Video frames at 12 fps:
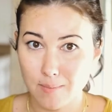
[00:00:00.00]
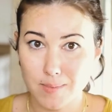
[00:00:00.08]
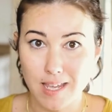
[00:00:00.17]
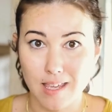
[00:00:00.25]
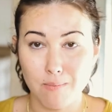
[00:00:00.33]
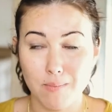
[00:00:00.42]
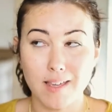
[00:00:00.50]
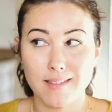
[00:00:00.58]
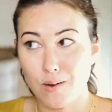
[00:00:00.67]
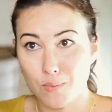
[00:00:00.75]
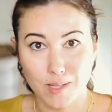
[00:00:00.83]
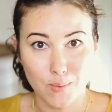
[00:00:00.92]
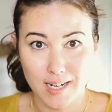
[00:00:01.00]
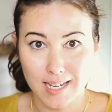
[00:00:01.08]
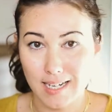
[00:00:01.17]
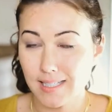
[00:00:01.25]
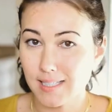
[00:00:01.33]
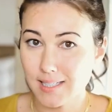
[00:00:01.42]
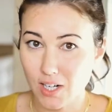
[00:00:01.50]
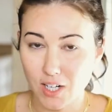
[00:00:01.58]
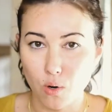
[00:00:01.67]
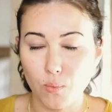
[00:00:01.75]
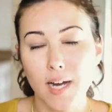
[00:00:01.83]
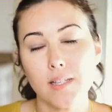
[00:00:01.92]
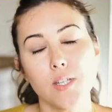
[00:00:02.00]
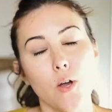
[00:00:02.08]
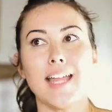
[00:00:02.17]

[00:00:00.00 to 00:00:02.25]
that I'm taking because I really want to get into science school, right?